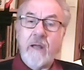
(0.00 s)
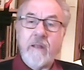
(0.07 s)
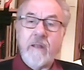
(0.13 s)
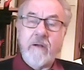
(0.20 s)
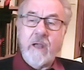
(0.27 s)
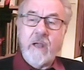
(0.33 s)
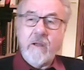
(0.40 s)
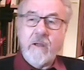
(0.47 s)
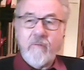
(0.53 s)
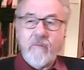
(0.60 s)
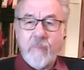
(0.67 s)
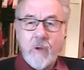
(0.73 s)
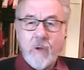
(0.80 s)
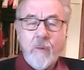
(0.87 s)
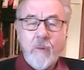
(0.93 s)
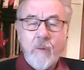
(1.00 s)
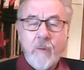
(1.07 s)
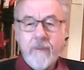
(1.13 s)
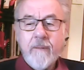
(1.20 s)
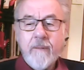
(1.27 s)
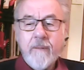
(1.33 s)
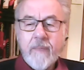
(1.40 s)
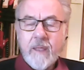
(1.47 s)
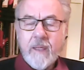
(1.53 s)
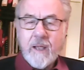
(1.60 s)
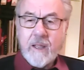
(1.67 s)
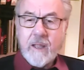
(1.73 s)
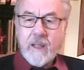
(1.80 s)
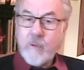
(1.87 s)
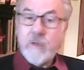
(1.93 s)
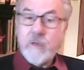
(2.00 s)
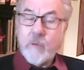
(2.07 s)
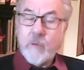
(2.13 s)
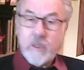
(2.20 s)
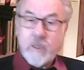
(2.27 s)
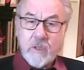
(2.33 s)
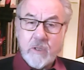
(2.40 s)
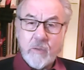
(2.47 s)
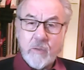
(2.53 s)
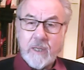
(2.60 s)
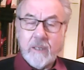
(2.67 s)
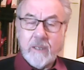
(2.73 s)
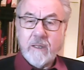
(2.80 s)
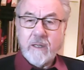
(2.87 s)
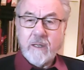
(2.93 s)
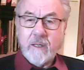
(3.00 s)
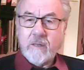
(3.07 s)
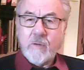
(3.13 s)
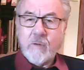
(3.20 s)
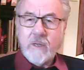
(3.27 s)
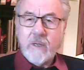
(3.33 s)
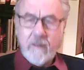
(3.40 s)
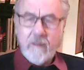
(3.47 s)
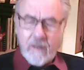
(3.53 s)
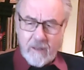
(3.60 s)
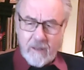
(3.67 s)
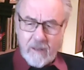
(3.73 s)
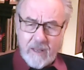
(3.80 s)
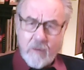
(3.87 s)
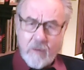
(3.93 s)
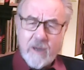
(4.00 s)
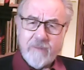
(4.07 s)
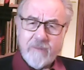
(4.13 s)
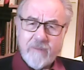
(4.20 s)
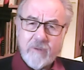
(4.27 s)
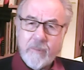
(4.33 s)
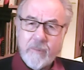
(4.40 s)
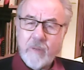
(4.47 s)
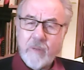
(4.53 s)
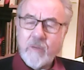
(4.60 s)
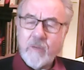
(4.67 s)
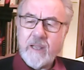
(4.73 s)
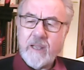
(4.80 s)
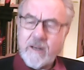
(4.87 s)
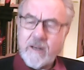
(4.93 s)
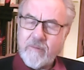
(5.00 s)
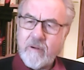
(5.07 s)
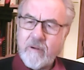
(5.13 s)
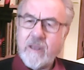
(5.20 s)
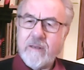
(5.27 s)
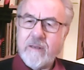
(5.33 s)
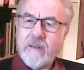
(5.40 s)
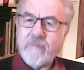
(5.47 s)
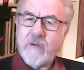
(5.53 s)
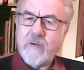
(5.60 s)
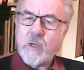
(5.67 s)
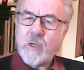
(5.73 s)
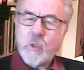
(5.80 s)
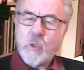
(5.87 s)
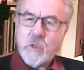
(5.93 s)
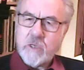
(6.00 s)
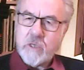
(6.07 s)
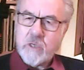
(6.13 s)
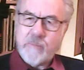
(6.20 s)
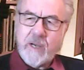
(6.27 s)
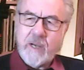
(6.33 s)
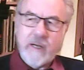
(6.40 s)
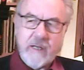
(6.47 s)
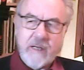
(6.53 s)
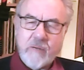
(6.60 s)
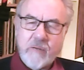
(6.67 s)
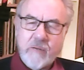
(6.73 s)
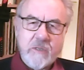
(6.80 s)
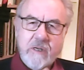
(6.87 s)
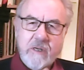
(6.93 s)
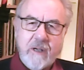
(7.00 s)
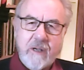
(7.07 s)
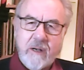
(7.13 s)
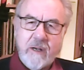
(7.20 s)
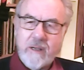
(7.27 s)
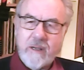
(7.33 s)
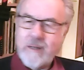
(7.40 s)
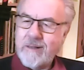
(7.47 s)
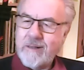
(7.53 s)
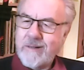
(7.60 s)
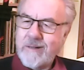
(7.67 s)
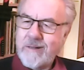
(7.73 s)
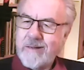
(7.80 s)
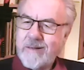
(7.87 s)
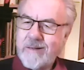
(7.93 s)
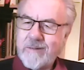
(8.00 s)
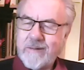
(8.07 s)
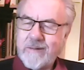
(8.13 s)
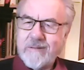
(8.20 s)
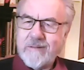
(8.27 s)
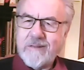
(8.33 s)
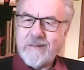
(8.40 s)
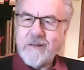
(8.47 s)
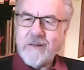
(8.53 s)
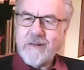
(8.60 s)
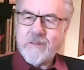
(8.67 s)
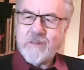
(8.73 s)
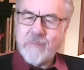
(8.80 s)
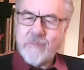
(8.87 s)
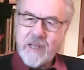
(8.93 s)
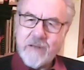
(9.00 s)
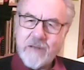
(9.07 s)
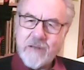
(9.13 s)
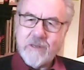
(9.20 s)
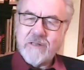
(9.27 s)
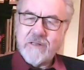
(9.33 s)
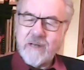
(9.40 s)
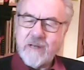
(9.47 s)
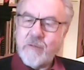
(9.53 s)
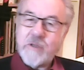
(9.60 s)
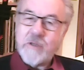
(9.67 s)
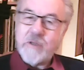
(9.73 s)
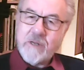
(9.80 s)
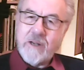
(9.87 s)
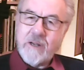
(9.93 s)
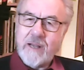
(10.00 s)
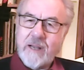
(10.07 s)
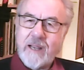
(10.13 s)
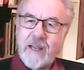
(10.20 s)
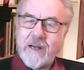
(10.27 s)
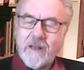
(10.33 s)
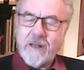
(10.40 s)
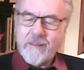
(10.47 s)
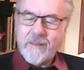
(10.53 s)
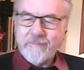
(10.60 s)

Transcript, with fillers: They go from Melbourne, and they well worth doing. And they are wonderful. But we had a very, very cautious pilot. He wasn't going to he knew some dangers and he wasn't going to get into them.